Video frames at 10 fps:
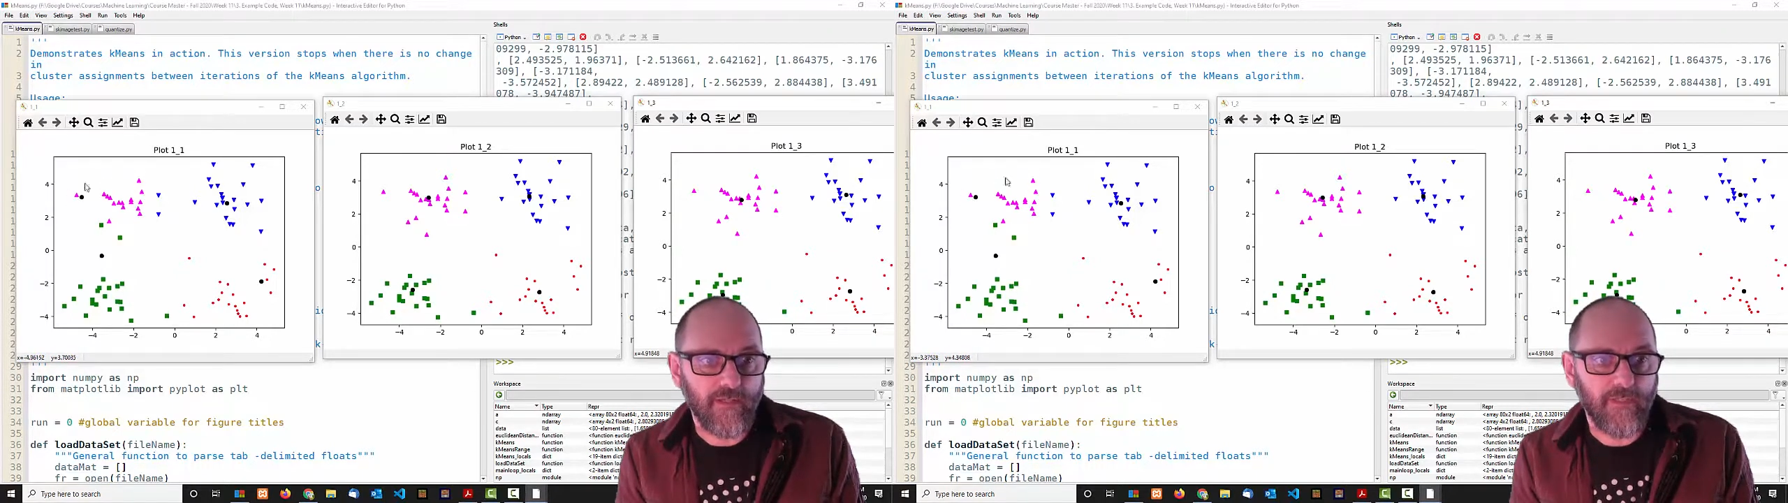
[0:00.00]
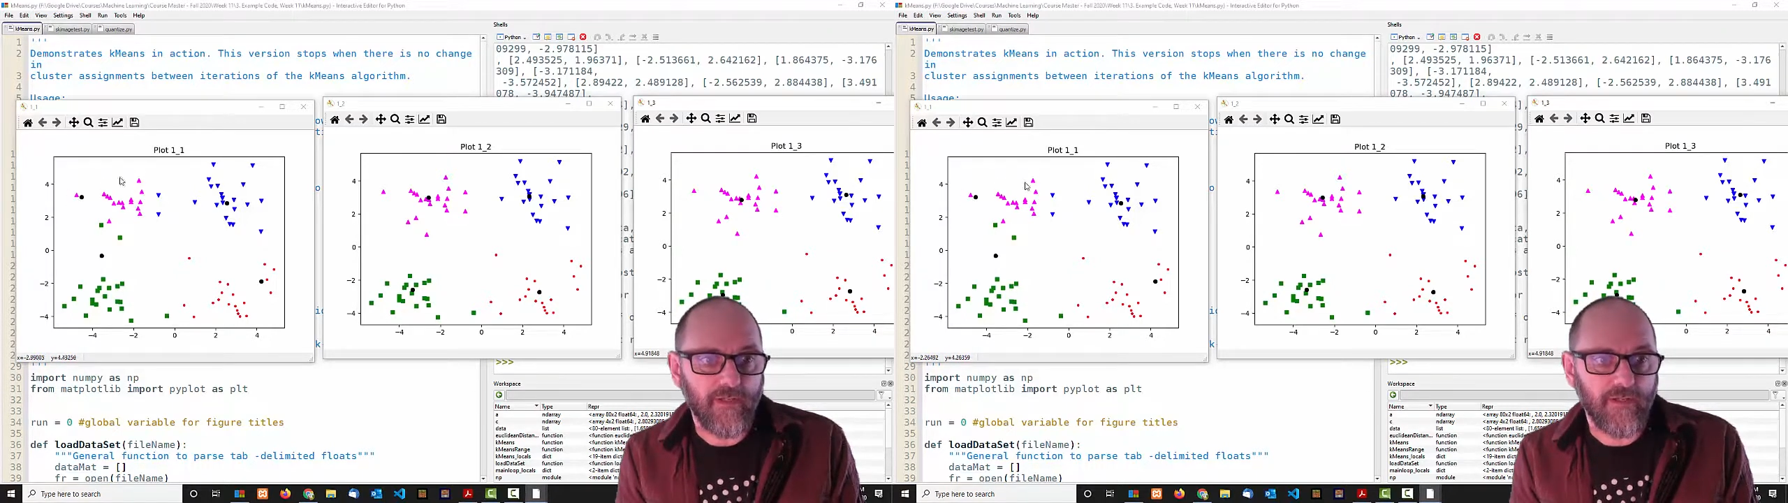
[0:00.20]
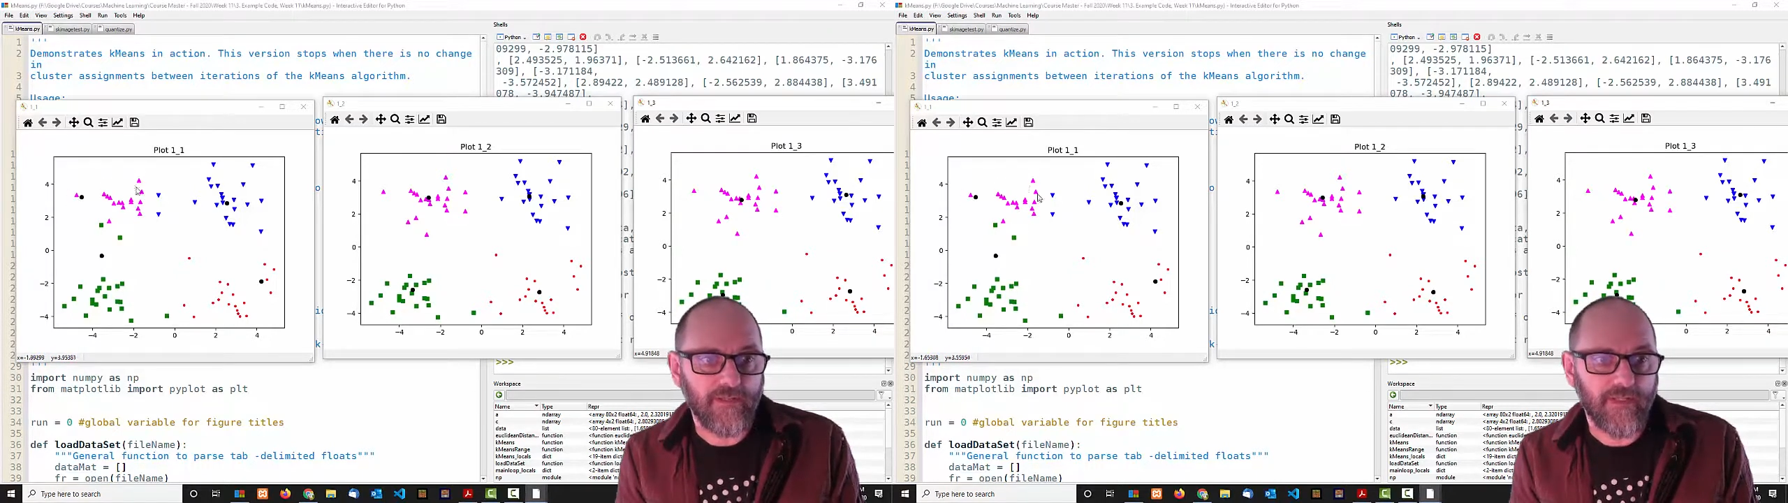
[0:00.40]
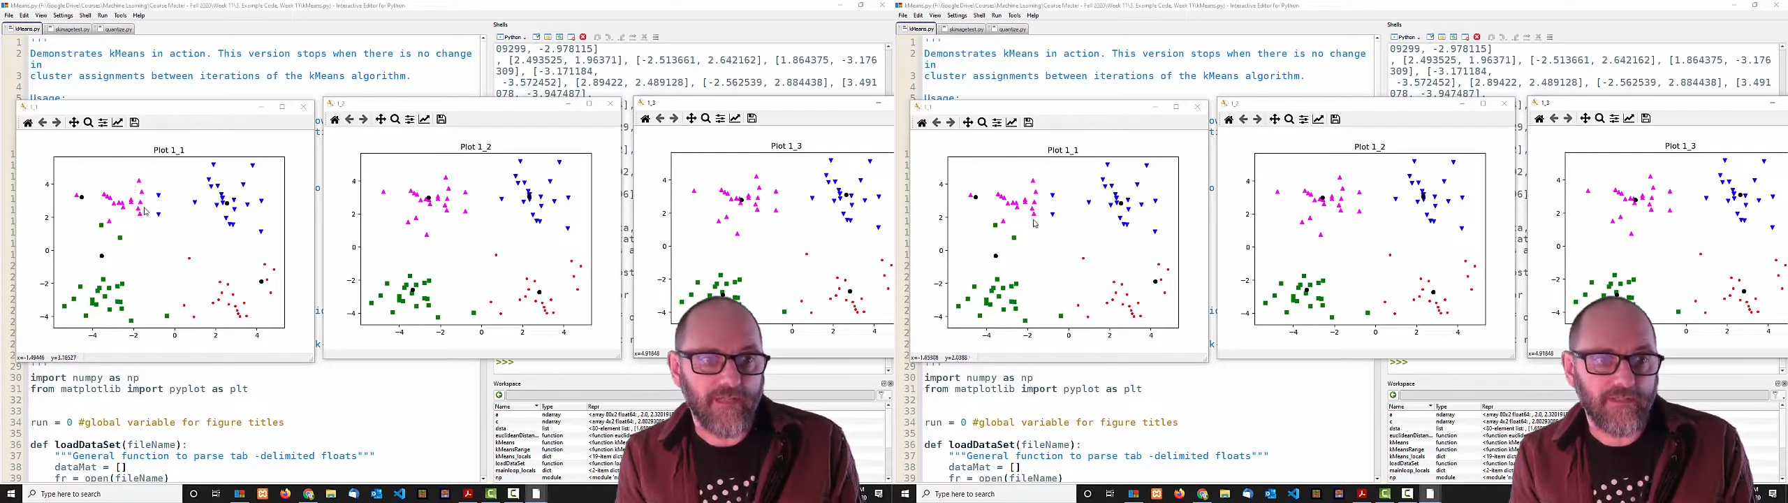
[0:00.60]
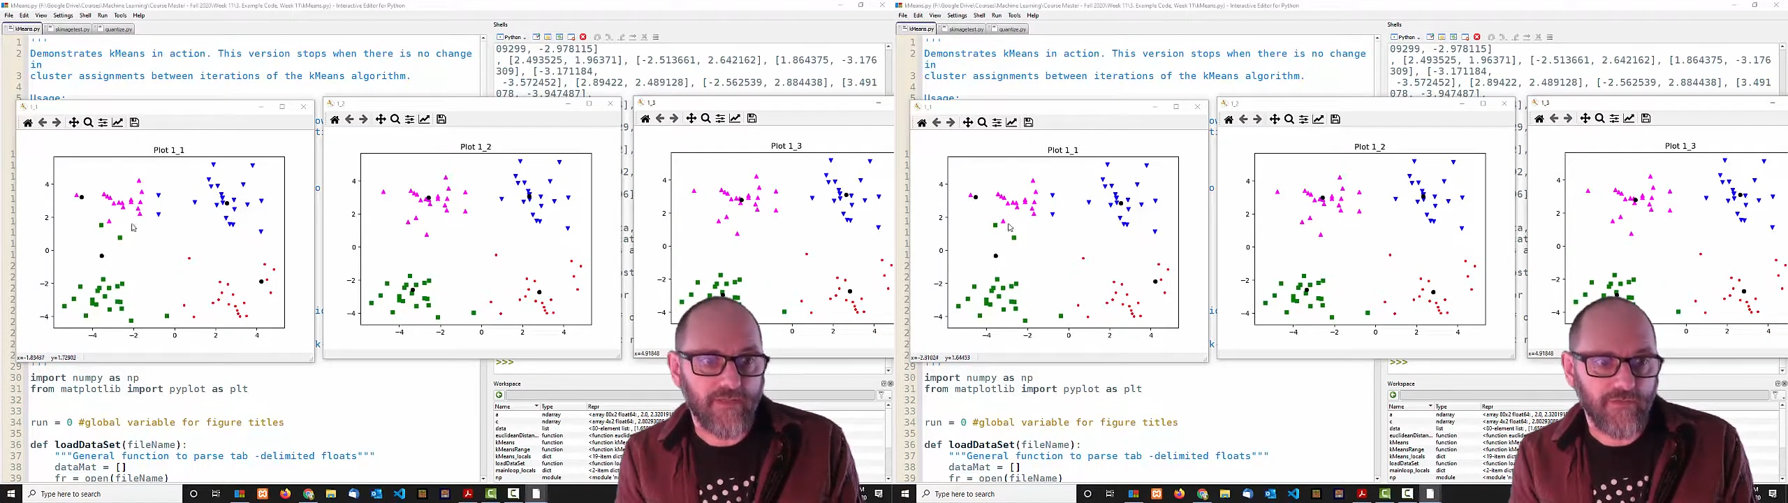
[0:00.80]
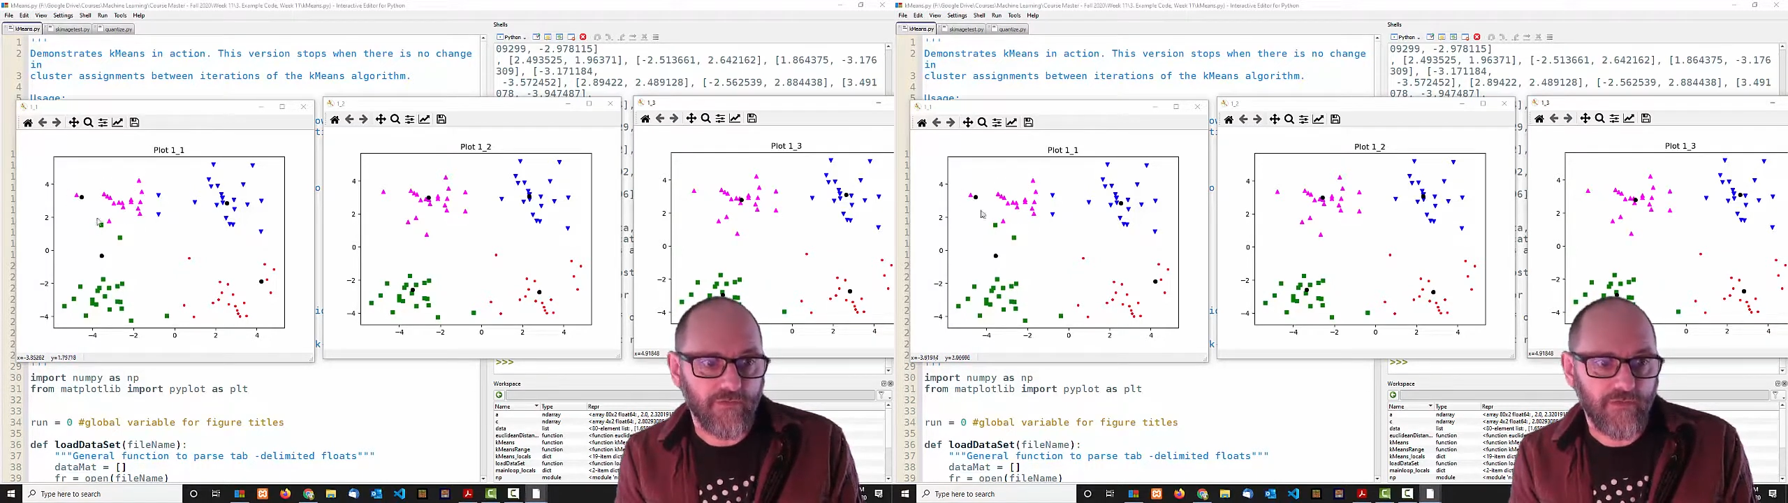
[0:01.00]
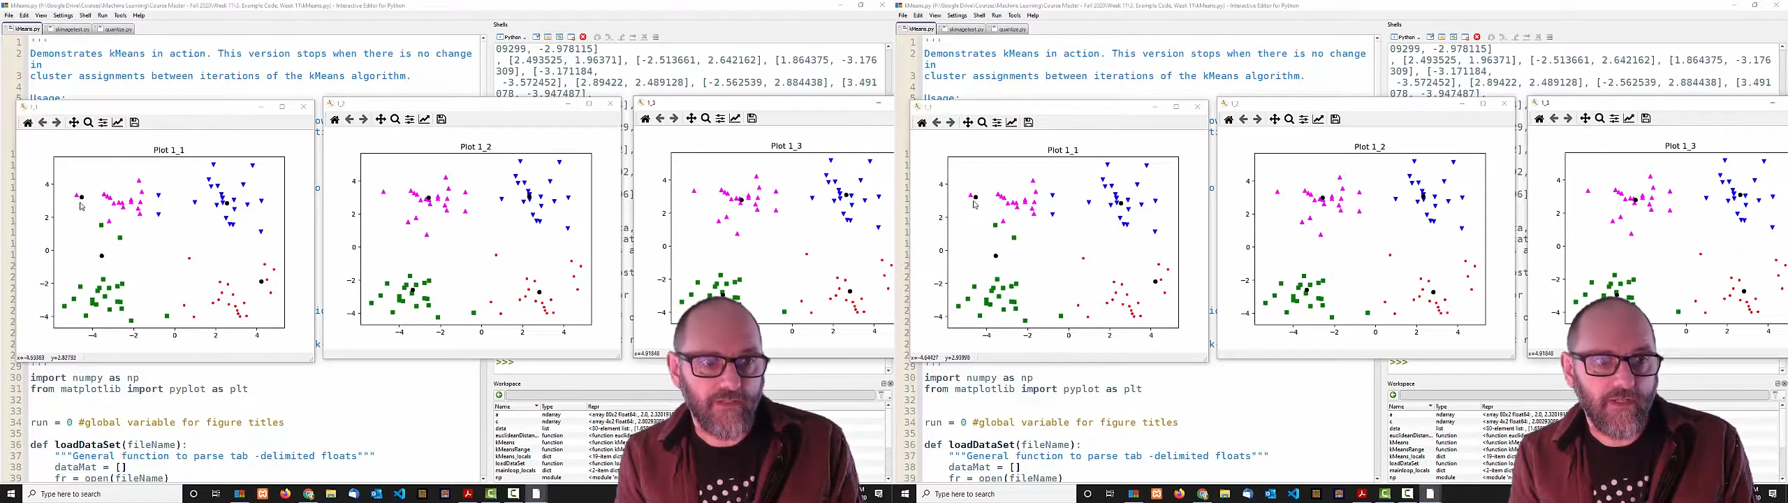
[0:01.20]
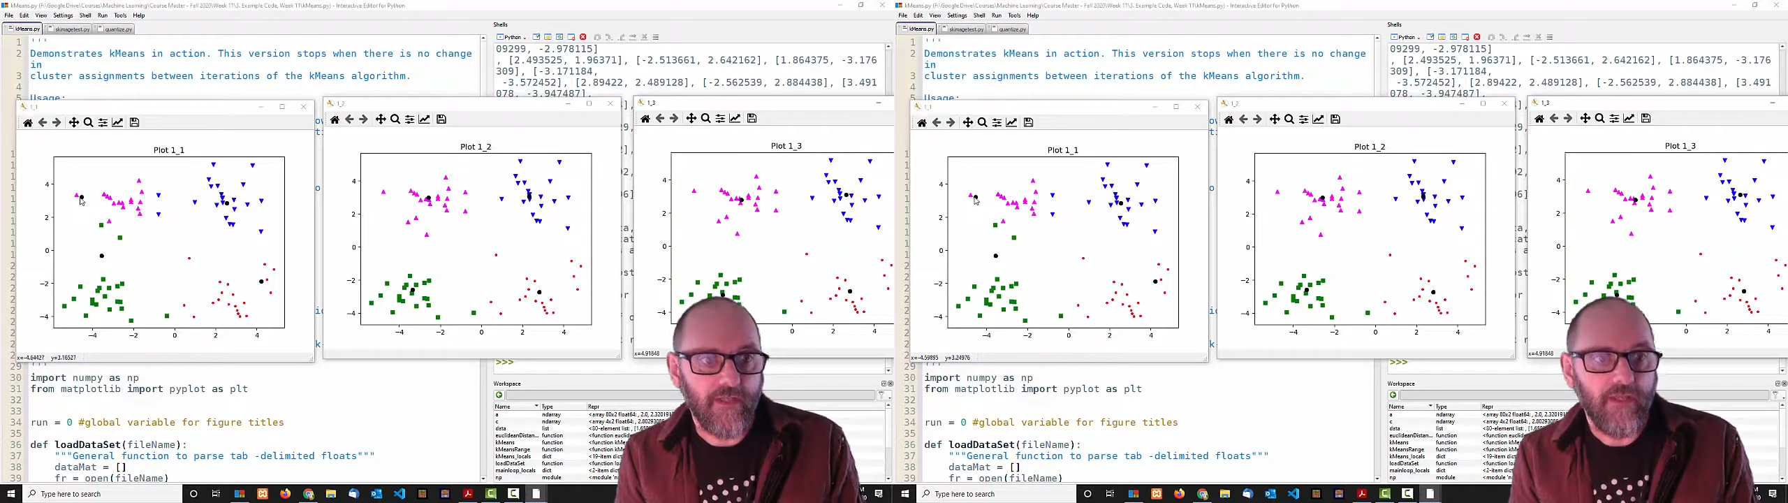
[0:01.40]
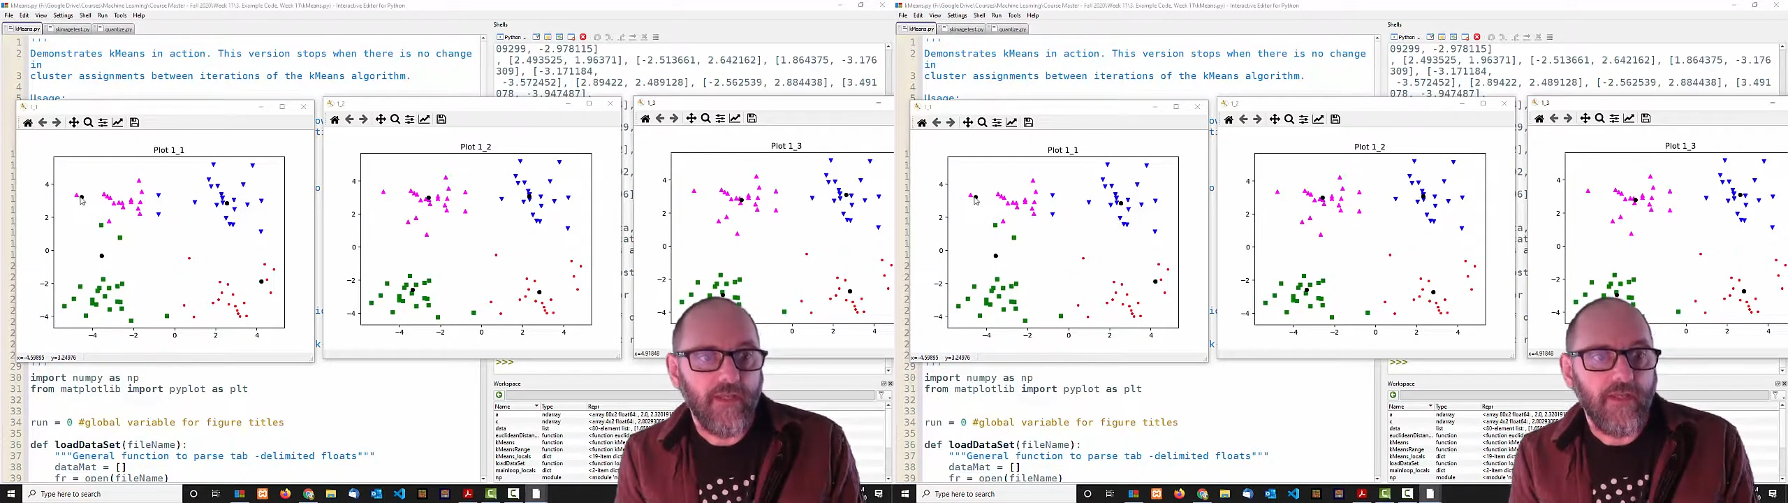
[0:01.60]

that belong to that centroid,